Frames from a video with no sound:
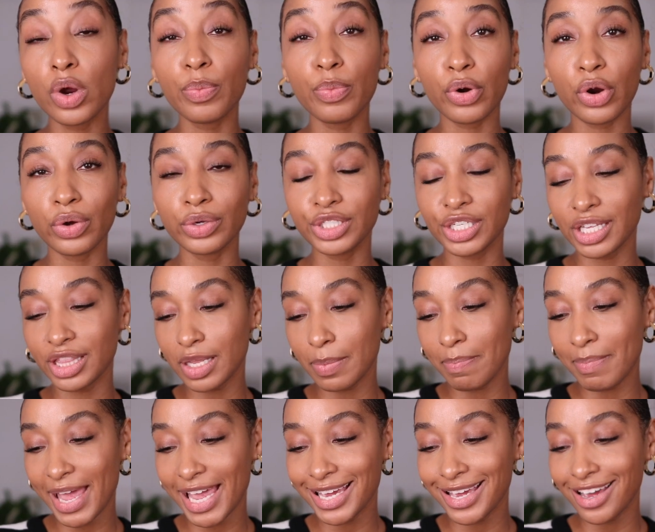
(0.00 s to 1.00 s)
approach in the
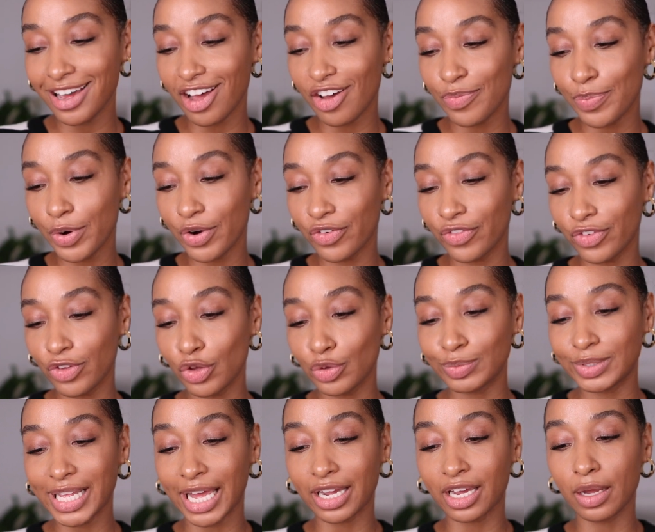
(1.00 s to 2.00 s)
making of
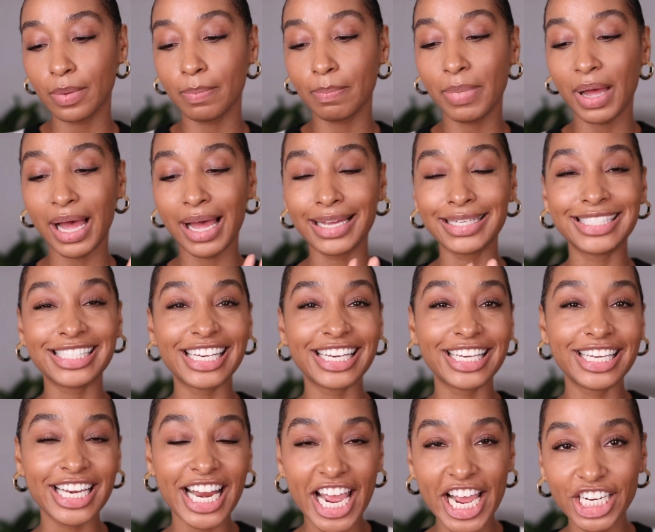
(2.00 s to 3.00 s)
perfumes that combines
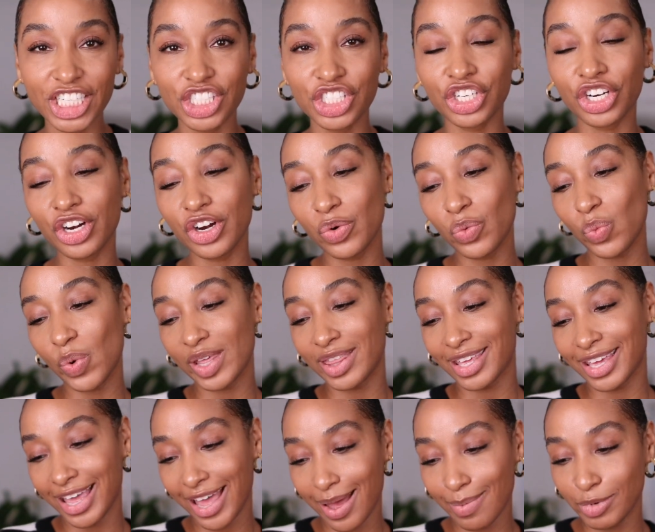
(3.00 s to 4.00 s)
nature
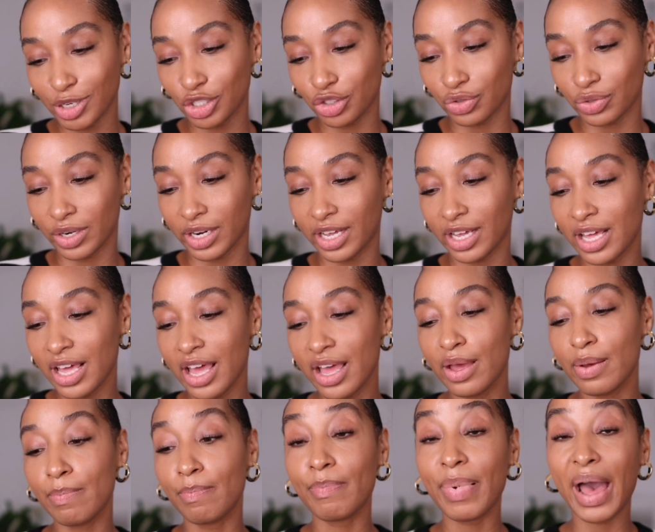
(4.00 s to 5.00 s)
with chemistry.
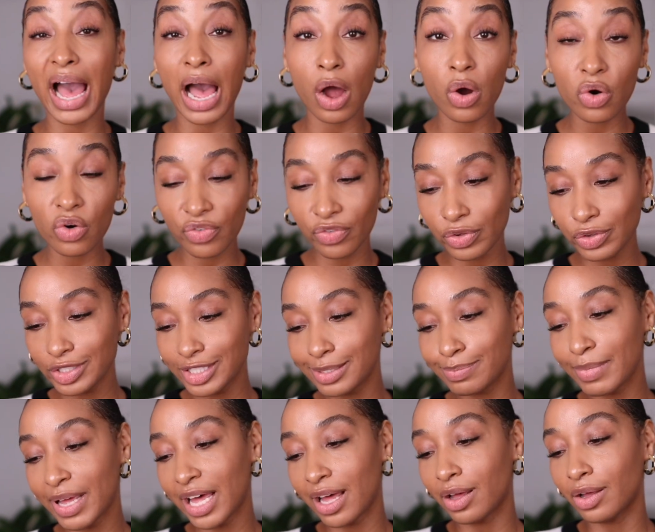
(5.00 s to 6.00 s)
Powerful
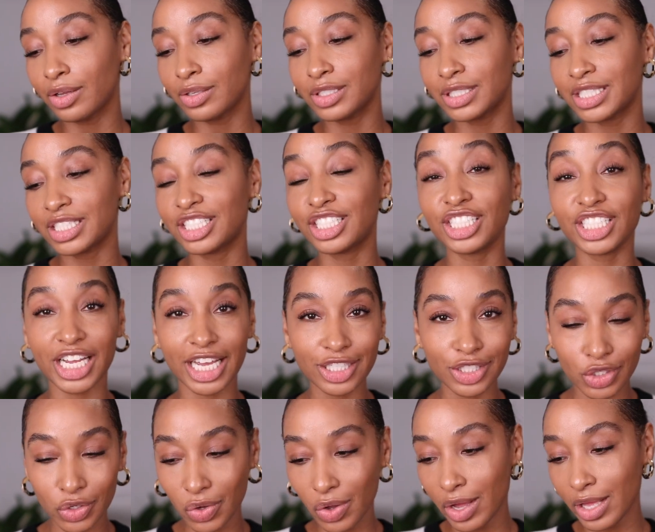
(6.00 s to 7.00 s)
smells,
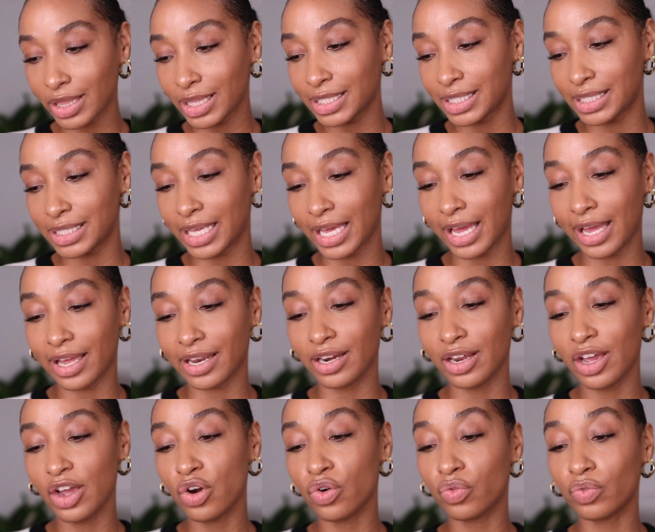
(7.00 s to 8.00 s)
gentle on the skin,
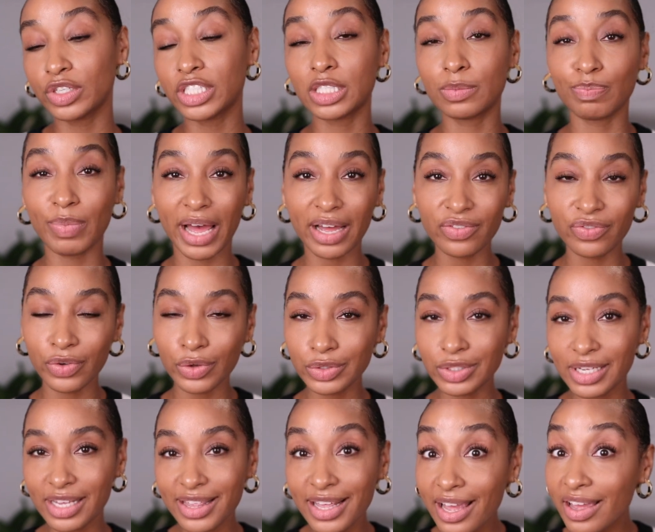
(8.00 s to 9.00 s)
respectful
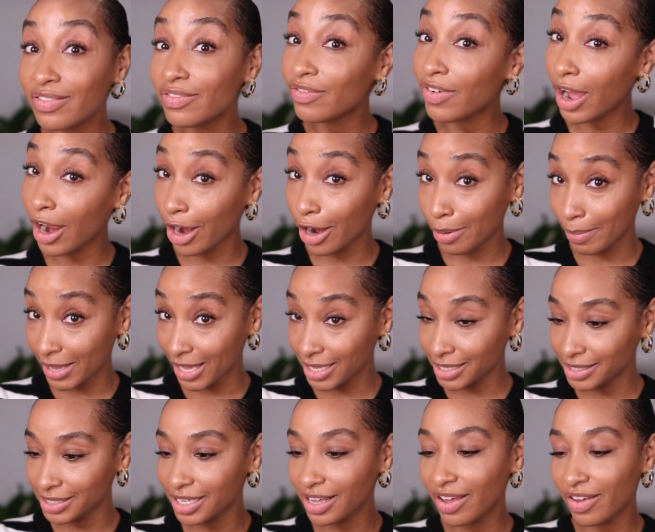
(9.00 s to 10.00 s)
to the
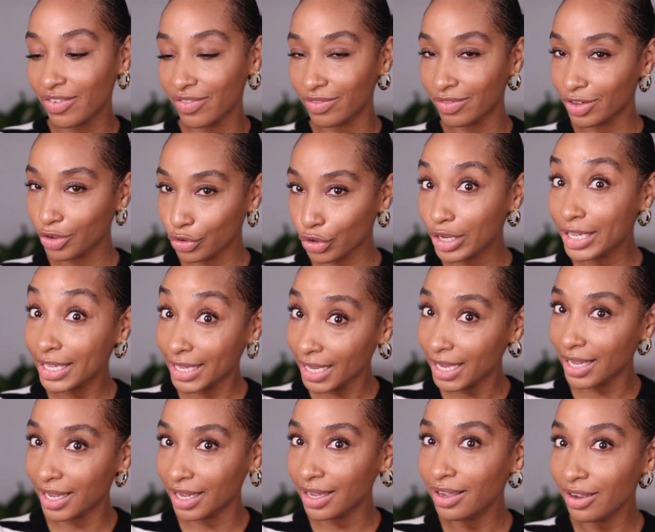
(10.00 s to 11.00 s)
environment,
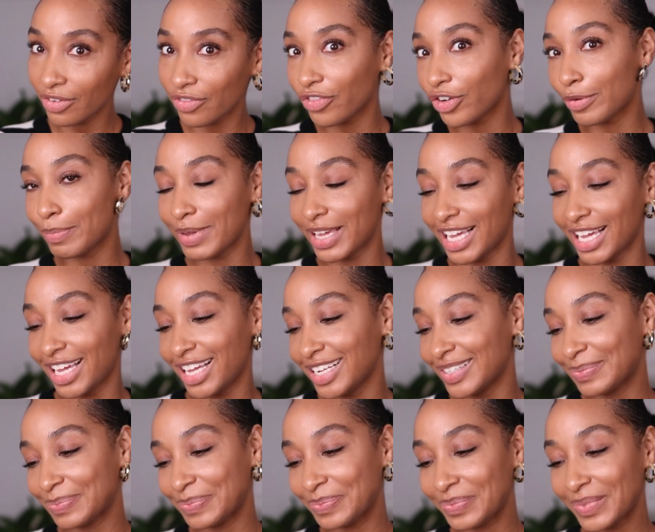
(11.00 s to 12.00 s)
key for me,
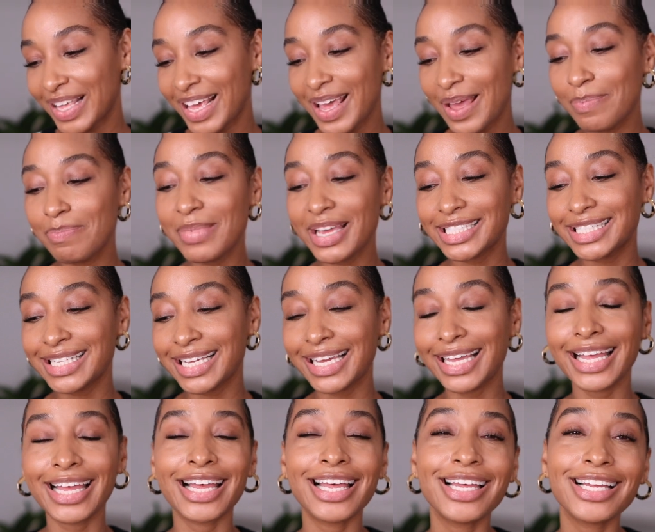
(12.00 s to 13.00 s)

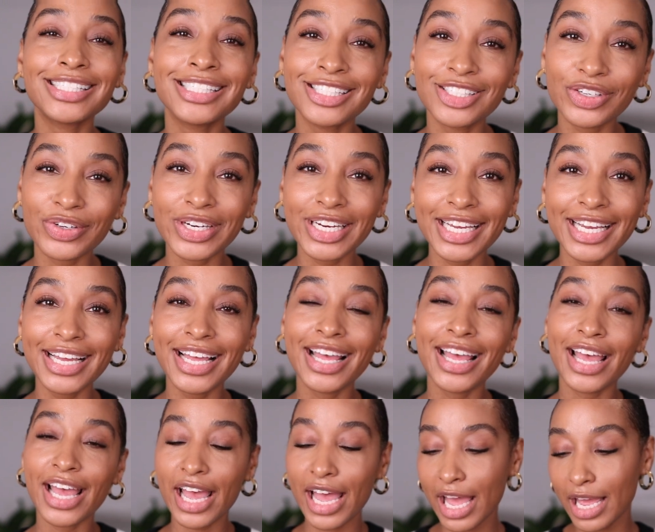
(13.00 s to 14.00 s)
mixing history
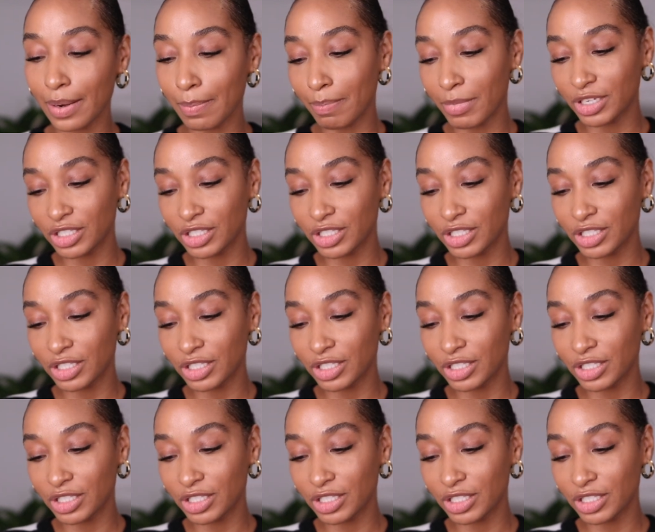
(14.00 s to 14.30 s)
and